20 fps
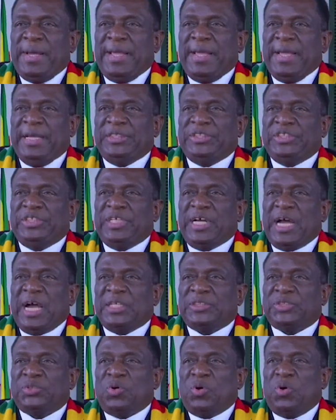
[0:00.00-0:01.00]
by urging
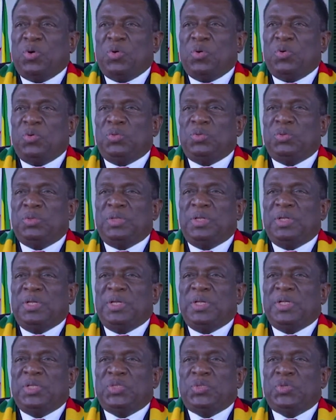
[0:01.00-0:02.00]
us all
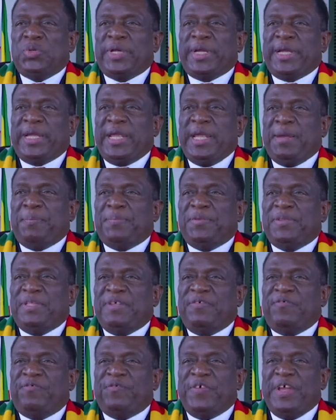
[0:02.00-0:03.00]
to keep
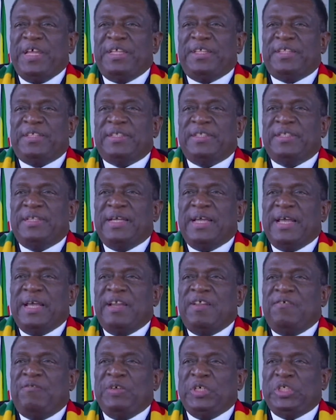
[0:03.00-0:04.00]
the faith
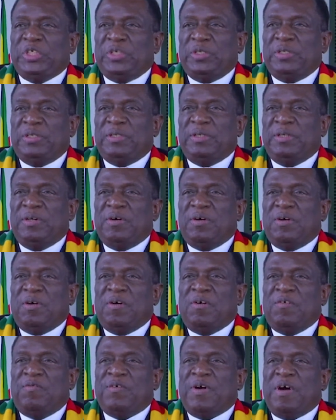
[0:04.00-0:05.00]
and the vision
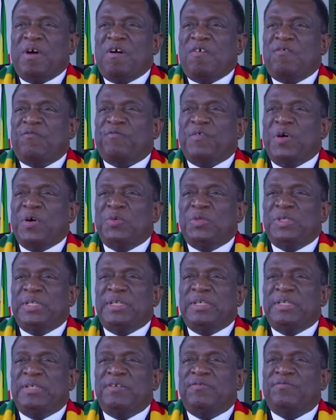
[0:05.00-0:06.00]
of our
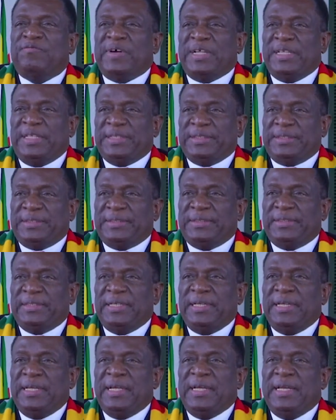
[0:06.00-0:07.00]
founding fathers.